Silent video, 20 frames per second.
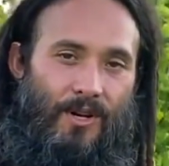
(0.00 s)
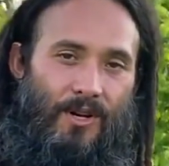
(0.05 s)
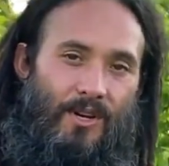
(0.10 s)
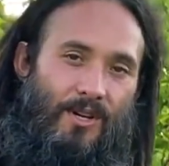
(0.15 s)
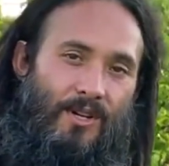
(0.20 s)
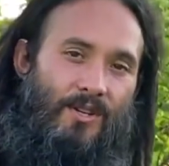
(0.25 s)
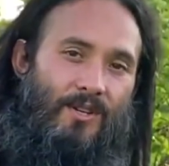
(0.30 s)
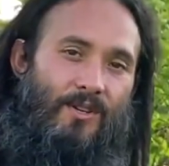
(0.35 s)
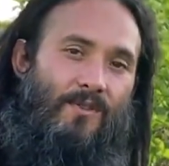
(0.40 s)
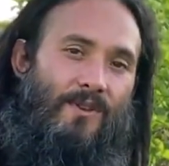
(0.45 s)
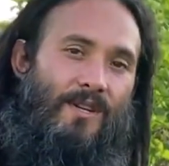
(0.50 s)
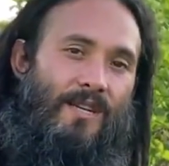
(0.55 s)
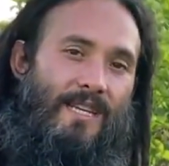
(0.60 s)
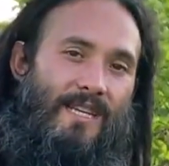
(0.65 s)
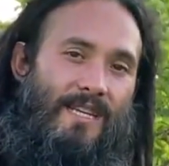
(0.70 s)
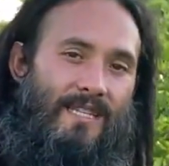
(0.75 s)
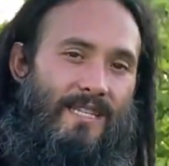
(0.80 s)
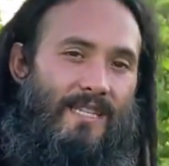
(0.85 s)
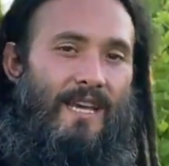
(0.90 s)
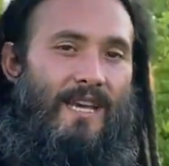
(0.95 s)
cooked
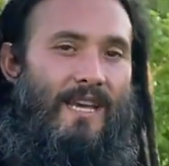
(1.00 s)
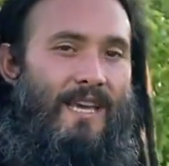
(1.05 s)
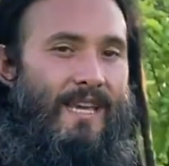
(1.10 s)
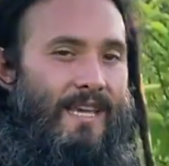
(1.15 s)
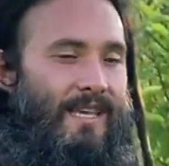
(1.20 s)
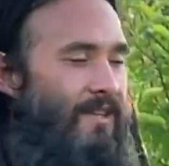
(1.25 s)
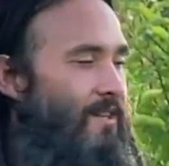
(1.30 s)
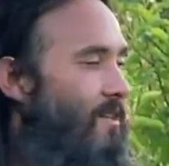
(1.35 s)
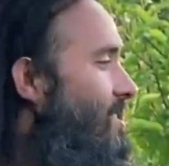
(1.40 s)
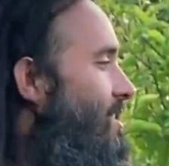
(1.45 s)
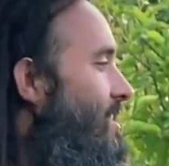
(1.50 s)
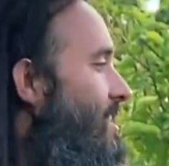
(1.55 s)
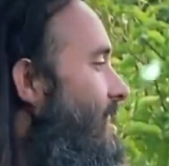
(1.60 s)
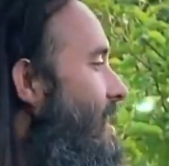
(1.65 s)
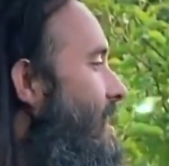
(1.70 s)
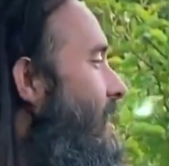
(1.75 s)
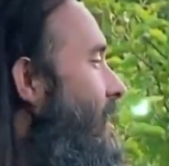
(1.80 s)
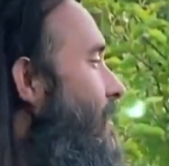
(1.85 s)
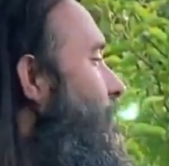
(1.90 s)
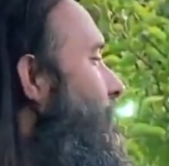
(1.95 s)
greens, either
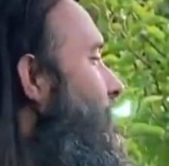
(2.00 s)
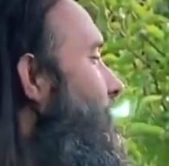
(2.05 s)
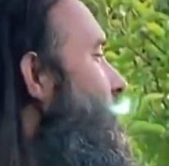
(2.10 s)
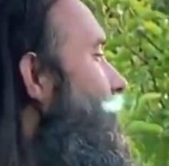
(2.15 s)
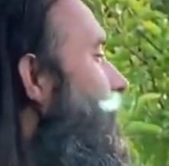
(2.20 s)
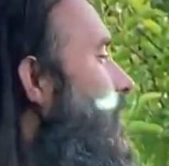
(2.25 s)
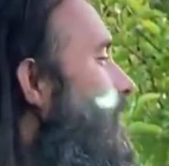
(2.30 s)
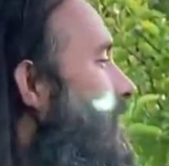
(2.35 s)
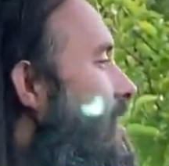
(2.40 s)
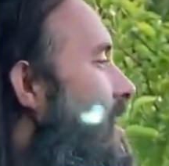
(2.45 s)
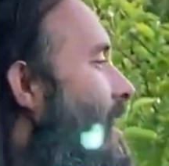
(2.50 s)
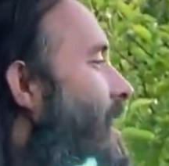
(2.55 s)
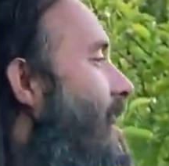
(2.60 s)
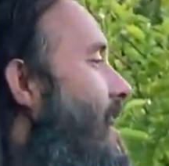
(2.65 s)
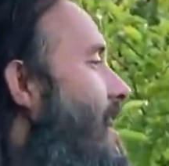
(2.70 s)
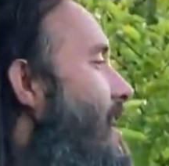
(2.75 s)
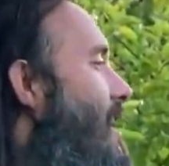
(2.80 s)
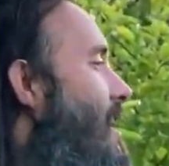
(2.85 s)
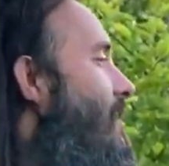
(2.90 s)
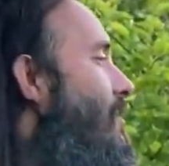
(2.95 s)
steamed,
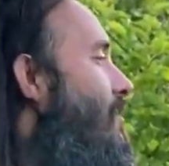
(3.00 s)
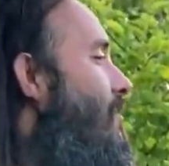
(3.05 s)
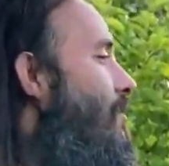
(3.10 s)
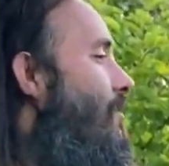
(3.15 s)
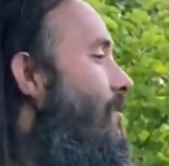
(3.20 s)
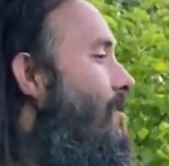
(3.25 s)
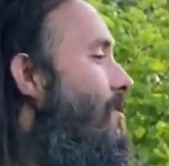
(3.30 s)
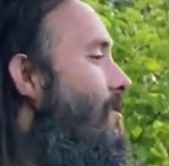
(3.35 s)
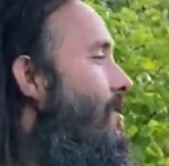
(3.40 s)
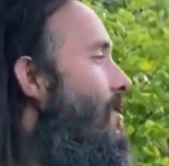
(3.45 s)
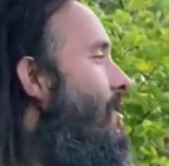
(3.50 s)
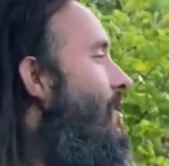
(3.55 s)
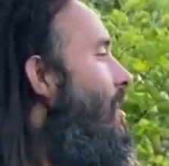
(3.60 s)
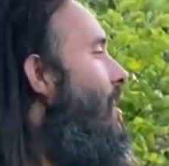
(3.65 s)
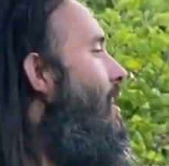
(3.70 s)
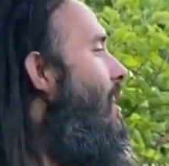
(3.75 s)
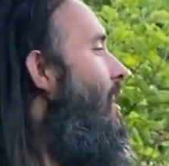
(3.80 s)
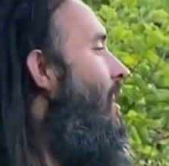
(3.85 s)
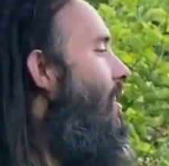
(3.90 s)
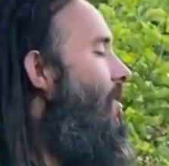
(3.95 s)
sautéed, or
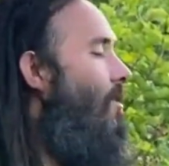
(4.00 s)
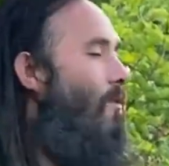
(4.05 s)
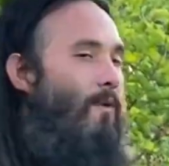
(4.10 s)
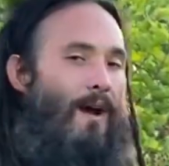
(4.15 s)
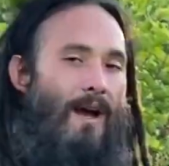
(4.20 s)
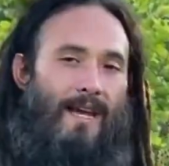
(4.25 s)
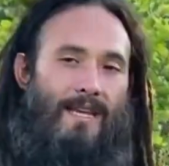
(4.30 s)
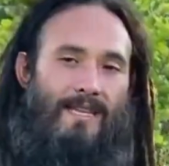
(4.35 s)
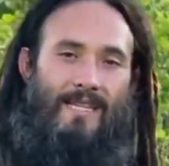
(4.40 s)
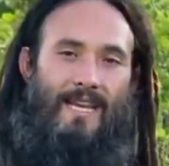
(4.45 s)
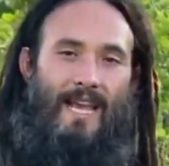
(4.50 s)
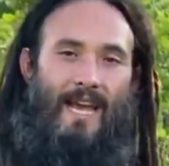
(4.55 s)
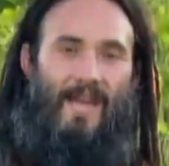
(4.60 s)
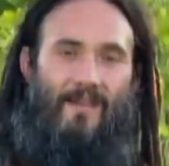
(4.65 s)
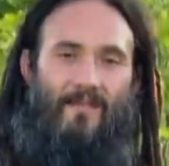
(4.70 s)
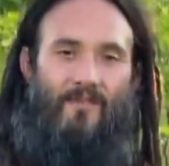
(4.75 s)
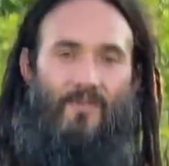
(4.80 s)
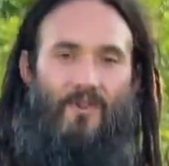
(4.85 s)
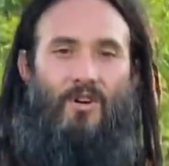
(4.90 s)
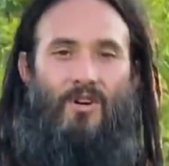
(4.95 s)
otherwise
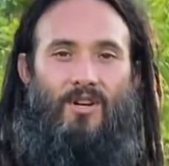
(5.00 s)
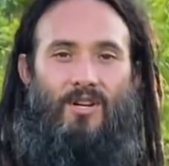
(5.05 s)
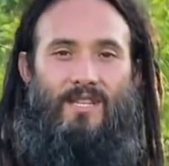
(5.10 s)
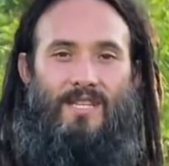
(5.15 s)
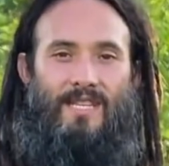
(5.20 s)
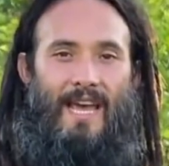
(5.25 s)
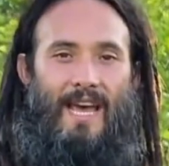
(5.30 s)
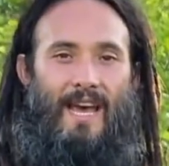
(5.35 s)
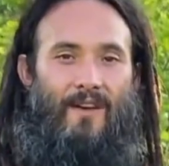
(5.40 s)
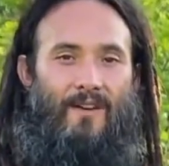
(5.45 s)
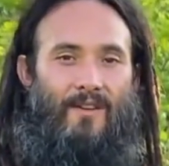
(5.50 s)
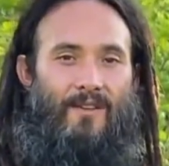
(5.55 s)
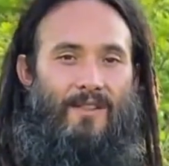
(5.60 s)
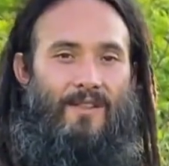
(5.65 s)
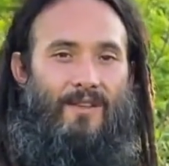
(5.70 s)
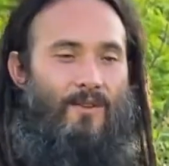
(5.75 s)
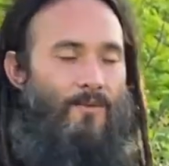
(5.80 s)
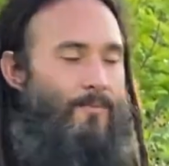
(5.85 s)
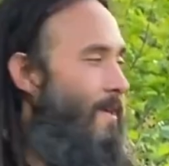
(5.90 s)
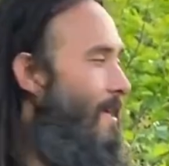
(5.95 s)
kind of cooked down a
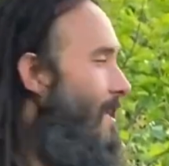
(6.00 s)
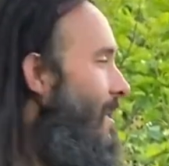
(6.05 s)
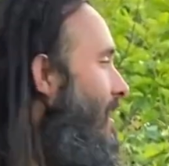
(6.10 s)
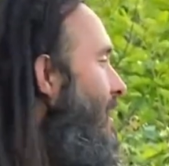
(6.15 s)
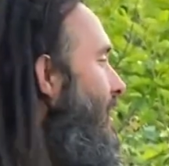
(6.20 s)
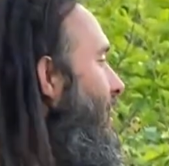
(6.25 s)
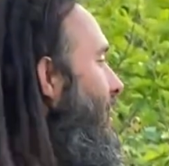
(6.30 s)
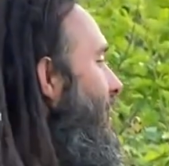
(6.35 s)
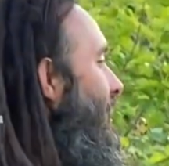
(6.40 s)
little bit.